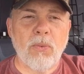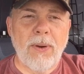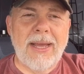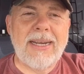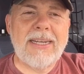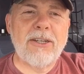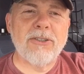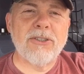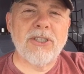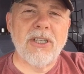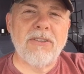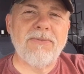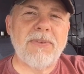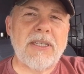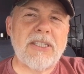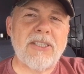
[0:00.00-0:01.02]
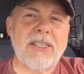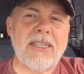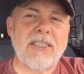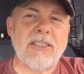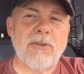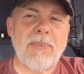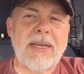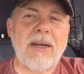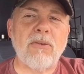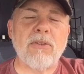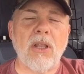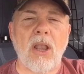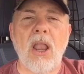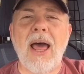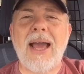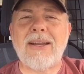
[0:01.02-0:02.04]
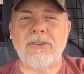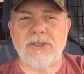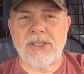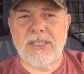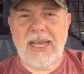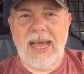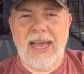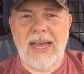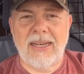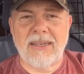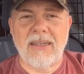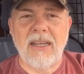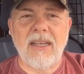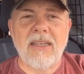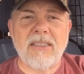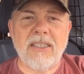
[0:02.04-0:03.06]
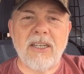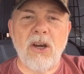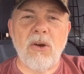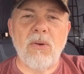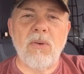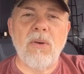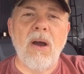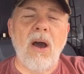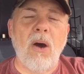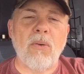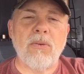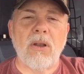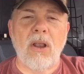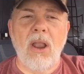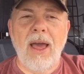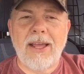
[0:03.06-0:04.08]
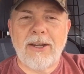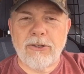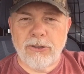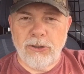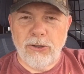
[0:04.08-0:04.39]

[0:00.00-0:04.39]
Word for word: red ear sunfish tend to be on the lighter side, you know, on the lighter